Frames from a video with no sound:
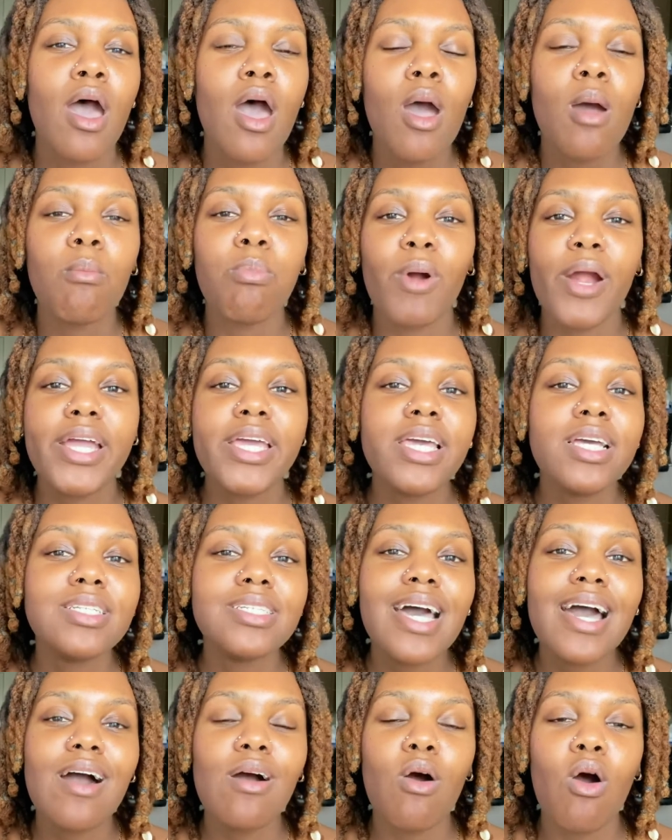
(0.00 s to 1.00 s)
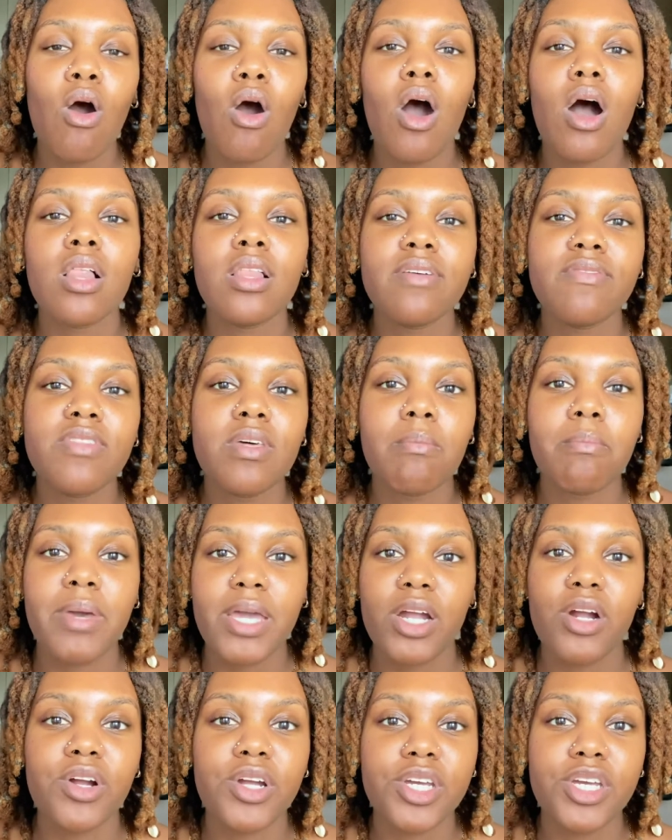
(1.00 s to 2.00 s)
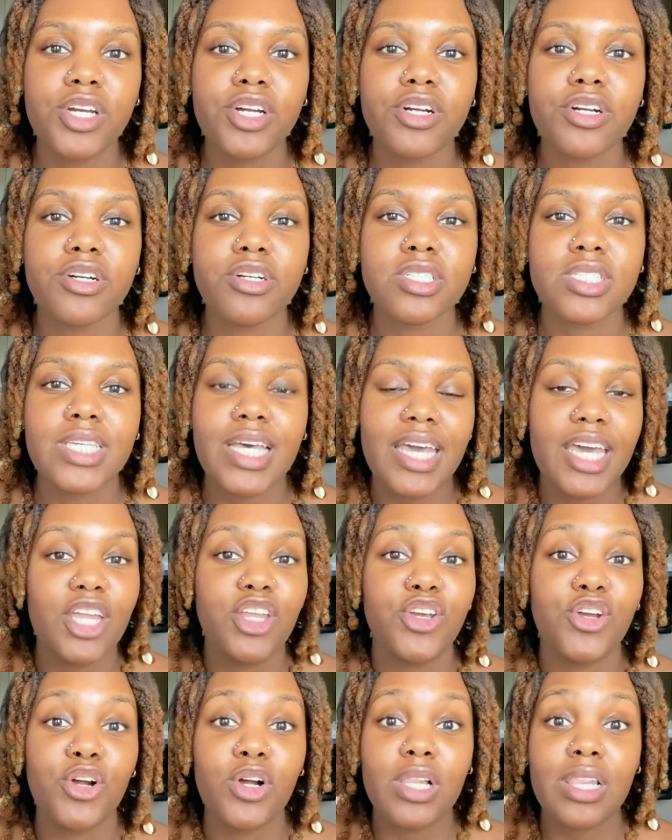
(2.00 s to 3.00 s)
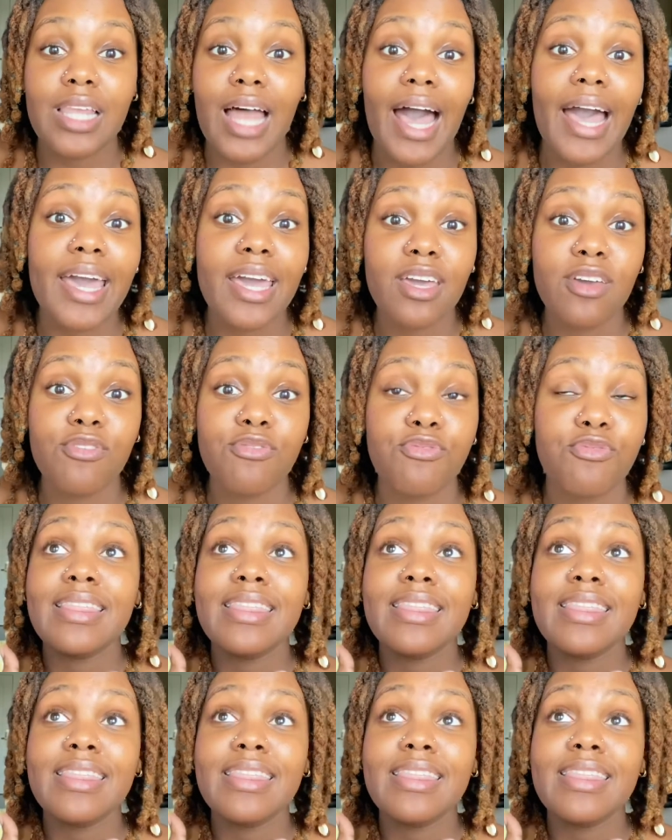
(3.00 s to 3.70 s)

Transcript: breaking down all of the barriers in your life.